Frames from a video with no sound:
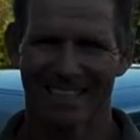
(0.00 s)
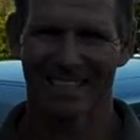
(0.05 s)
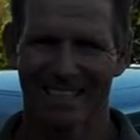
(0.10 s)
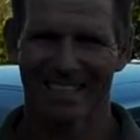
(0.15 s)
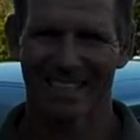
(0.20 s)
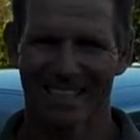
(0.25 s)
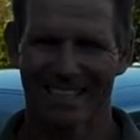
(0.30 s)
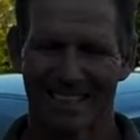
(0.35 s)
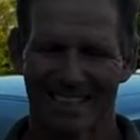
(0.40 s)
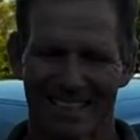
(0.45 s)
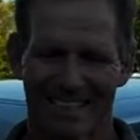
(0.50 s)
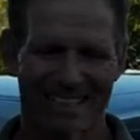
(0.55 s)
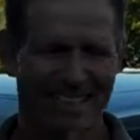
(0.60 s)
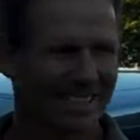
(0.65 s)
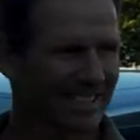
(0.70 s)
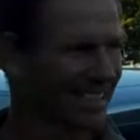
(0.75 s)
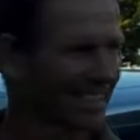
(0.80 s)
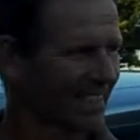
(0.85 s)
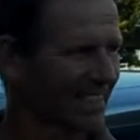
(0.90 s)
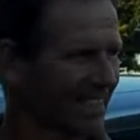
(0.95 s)
If
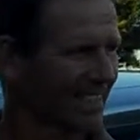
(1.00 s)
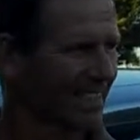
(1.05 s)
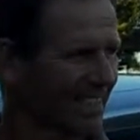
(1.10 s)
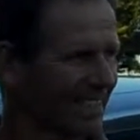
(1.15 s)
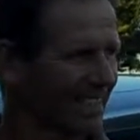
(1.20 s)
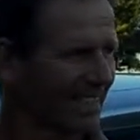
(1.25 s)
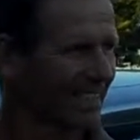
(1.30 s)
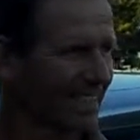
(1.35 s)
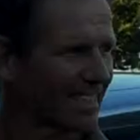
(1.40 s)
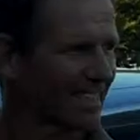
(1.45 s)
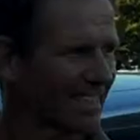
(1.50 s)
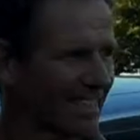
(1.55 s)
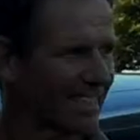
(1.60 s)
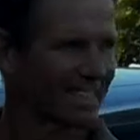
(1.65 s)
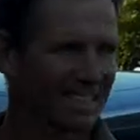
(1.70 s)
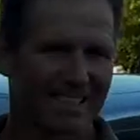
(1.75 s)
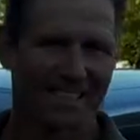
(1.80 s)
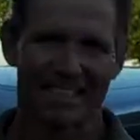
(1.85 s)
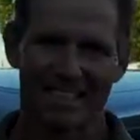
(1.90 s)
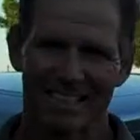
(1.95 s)
somebody were to get
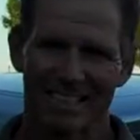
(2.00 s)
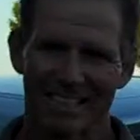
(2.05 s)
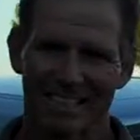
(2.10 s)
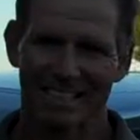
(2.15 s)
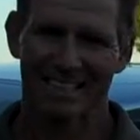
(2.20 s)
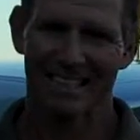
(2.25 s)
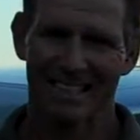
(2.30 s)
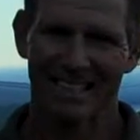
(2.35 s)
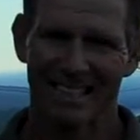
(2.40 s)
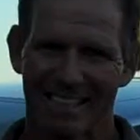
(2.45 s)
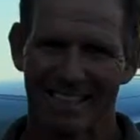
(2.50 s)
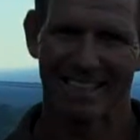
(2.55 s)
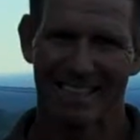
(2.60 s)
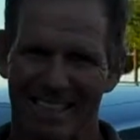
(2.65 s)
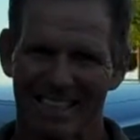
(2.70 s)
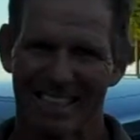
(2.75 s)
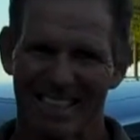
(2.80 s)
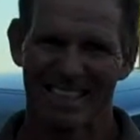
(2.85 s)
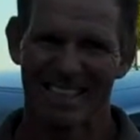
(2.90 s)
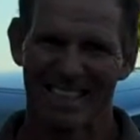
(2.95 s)
involved with me, you were to
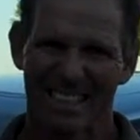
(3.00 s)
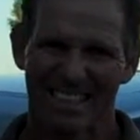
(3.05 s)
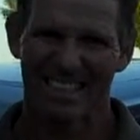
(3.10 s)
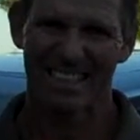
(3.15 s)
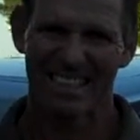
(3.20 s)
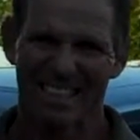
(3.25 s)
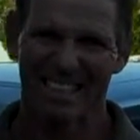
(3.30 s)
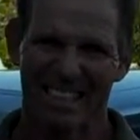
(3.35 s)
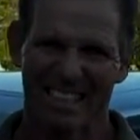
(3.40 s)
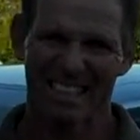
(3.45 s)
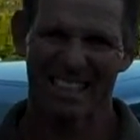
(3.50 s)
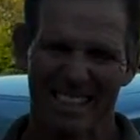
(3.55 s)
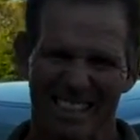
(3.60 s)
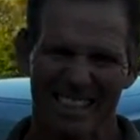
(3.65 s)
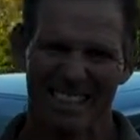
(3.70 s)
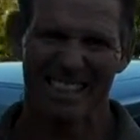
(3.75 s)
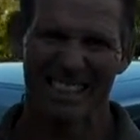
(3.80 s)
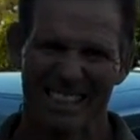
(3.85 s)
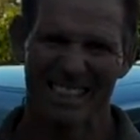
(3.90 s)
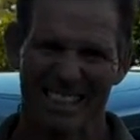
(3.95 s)
refer somebody,
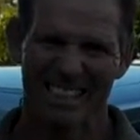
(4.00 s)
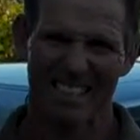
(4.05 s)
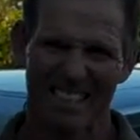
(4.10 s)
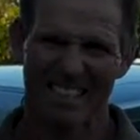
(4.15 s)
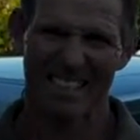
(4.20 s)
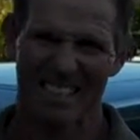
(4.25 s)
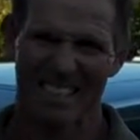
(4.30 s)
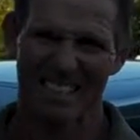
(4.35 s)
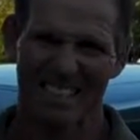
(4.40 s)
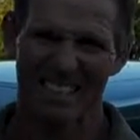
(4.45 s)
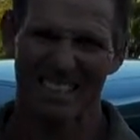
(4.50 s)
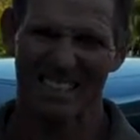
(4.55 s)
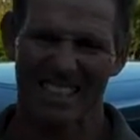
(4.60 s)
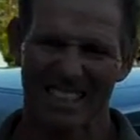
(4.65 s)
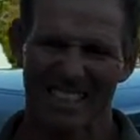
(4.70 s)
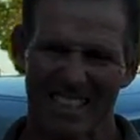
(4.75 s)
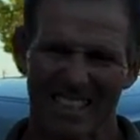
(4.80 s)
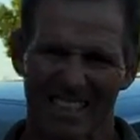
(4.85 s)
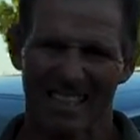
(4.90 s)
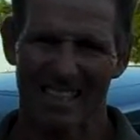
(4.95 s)
okay,
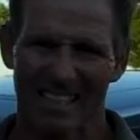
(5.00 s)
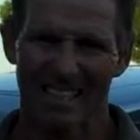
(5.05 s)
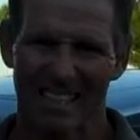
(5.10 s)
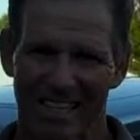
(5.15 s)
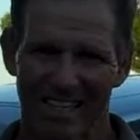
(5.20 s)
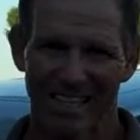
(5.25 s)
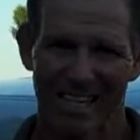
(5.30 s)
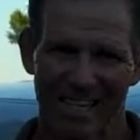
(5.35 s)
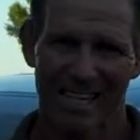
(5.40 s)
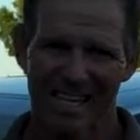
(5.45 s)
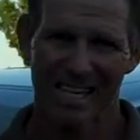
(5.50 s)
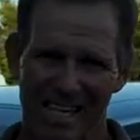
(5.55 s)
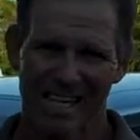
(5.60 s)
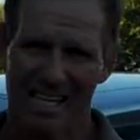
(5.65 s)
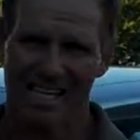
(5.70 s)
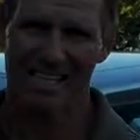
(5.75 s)
there really